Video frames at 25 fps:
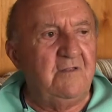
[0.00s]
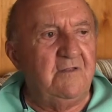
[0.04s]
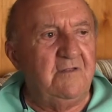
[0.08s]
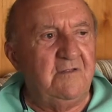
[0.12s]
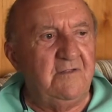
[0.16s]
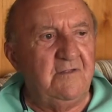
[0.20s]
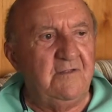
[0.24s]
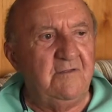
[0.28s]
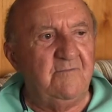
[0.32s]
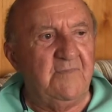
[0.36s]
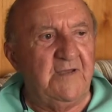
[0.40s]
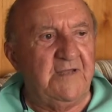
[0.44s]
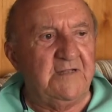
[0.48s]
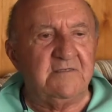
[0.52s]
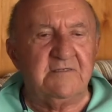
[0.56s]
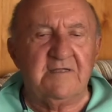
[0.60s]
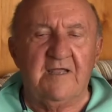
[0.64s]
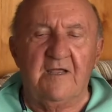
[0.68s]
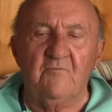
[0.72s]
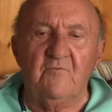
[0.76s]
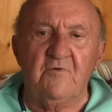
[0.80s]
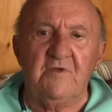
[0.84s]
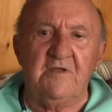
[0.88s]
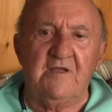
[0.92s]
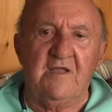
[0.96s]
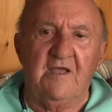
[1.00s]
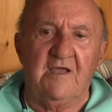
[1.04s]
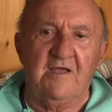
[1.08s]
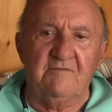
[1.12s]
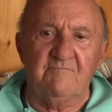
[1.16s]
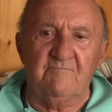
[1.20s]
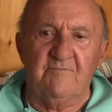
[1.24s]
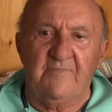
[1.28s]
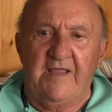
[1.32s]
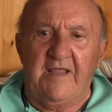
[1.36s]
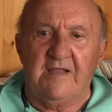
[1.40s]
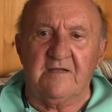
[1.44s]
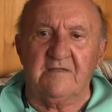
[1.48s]
And by the time we
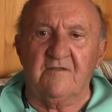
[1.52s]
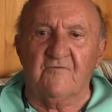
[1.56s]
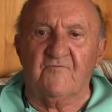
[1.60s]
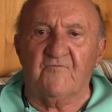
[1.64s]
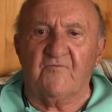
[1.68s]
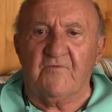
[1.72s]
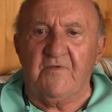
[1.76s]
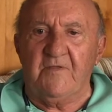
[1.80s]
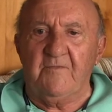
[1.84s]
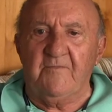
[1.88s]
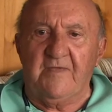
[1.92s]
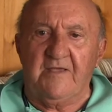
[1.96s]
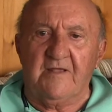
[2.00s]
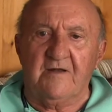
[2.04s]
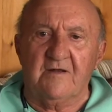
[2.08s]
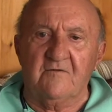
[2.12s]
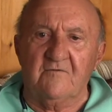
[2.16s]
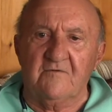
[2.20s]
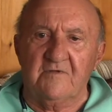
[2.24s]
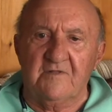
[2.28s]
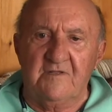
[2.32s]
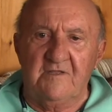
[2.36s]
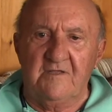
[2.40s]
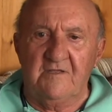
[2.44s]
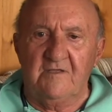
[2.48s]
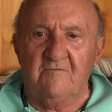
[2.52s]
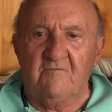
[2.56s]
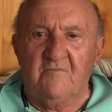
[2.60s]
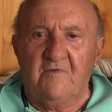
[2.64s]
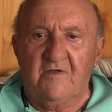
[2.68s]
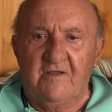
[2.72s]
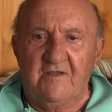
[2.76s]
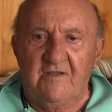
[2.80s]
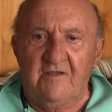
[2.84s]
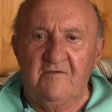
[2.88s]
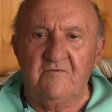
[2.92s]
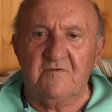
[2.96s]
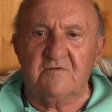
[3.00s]
got back to Fremantle with him,
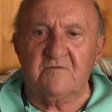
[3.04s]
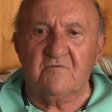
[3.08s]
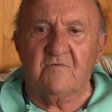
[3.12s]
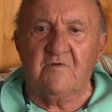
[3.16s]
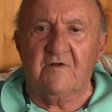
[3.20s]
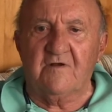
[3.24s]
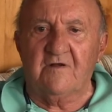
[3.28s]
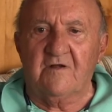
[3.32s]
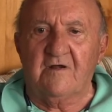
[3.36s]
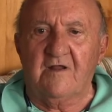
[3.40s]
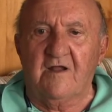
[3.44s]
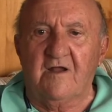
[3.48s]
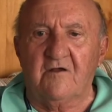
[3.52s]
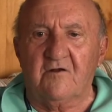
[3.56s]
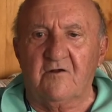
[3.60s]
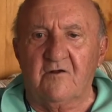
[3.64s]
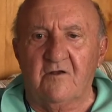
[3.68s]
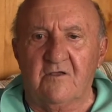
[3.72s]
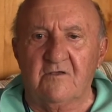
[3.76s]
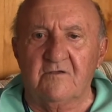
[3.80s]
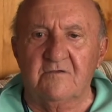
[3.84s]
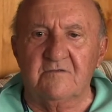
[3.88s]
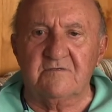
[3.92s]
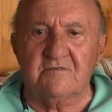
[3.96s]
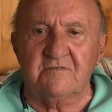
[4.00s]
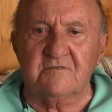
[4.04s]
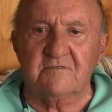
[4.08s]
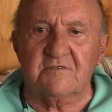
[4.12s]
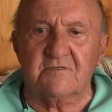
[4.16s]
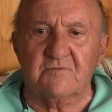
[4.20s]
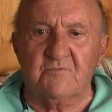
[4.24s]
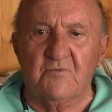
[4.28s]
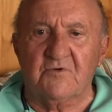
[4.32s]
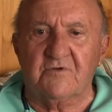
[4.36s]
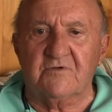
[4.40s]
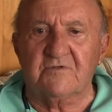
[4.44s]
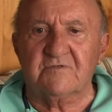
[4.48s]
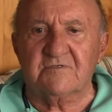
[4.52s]
uh, he was wearing our clothes and
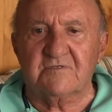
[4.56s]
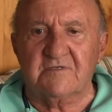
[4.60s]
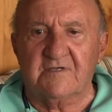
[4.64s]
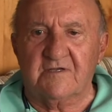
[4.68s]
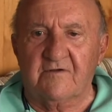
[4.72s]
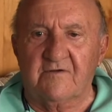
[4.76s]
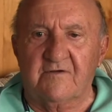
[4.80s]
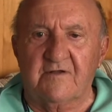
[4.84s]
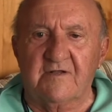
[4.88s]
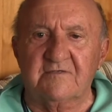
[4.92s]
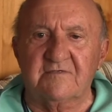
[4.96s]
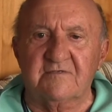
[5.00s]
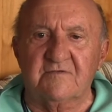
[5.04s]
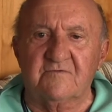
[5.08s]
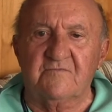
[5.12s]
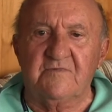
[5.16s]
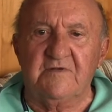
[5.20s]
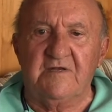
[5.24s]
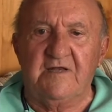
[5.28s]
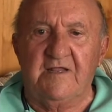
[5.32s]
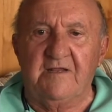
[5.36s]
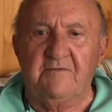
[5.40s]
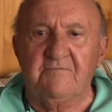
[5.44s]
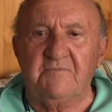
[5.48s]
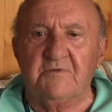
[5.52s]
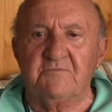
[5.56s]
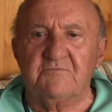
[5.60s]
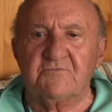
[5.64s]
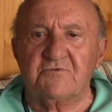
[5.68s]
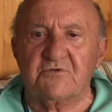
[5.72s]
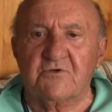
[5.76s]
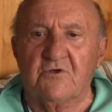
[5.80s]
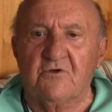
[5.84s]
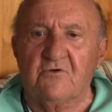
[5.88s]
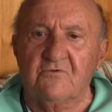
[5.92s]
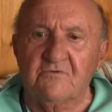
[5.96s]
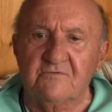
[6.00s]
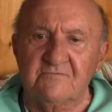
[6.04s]
smoking cigarettes, and we named him
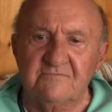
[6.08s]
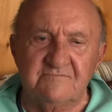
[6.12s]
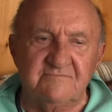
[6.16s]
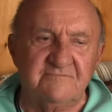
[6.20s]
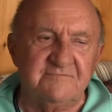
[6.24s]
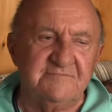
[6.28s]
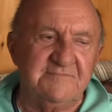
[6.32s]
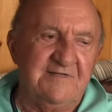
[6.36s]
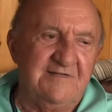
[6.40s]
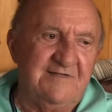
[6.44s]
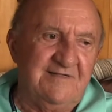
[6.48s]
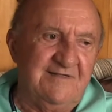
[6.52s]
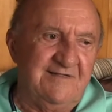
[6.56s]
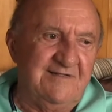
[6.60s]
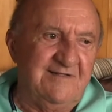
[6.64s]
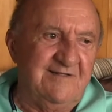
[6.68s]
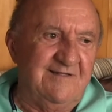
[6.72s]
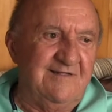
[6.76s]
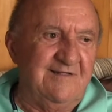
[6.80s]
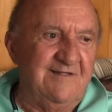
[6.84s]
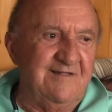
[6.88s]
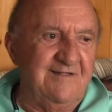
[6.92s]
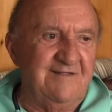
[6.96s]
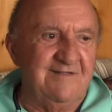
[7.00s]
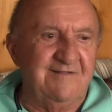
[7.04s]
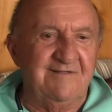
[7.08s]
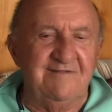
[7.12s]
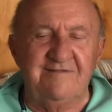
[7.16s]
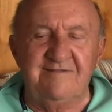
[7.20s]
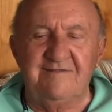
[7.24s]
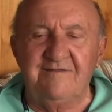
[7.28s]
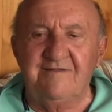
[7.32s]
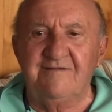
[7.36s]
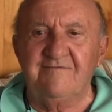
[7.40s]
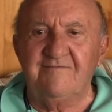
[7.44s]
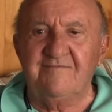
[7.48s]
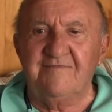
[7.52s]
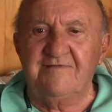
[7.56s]
Joe.
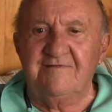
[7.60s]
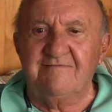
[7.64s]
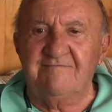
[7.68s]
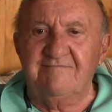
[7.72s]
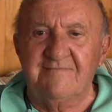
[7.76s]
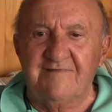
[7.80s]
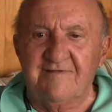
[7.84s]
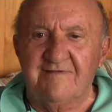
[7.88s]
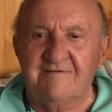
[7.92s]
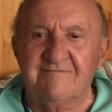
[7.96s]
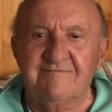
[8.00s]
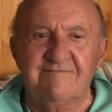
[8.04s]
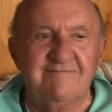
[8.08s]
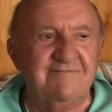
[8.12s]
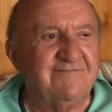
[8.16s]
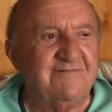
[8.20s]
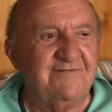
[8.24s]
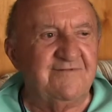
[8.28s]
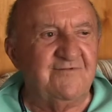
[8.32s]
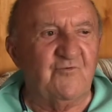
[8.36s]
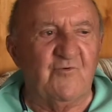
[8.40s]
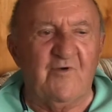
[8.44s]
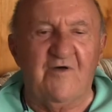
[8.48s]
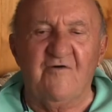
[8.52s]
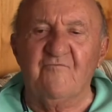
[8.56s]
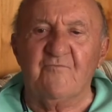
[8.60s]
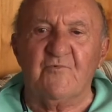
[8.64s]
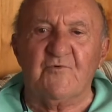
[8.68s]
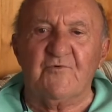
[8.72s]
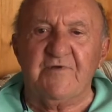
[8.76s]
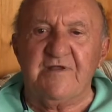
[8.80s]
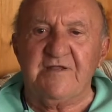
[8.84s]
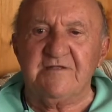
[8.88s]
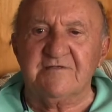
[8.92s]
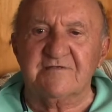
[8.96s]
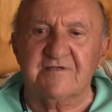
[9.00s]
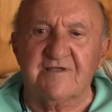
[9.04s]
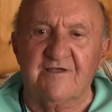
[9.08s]
And then, you know, 12
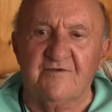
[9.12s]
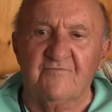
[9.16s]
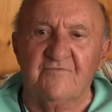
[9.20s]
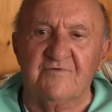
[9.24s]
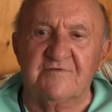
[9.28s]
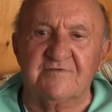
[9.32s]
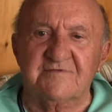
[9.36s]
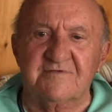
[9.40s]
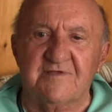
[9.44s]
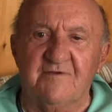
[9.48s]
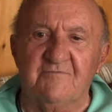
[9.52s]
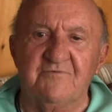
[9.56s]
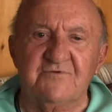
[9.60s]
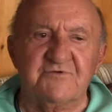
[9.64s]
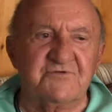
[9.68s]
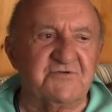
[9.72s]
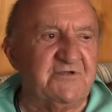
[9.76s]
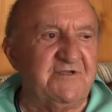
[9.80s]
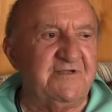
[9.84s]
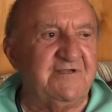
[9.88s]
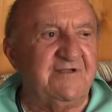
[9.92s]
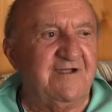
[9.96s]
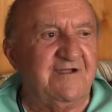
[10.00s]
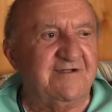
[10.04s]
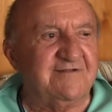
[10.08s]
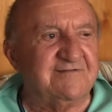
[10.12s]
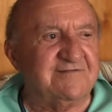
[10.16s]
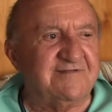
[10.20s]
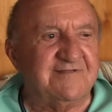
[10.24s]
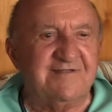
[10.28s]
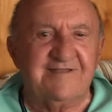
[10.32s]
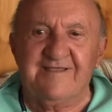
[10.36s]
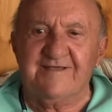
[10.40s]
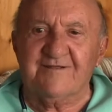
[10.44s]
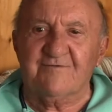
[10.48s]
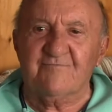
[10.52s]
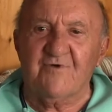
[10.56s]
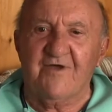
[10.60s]
Marines come with submachine guns
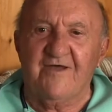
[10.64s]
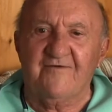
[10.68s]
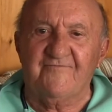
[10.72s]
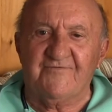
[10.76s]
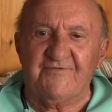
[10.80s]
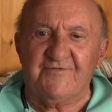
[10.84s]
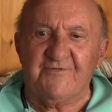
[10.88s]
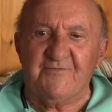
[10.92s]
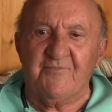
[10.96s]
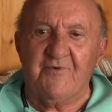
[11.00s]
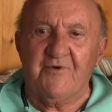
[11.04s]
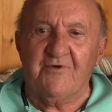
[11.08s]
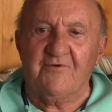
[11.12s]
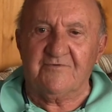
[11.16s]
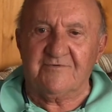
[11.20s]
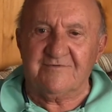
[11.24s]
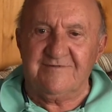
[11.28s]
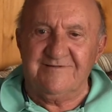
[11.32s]
to get him off of the boat.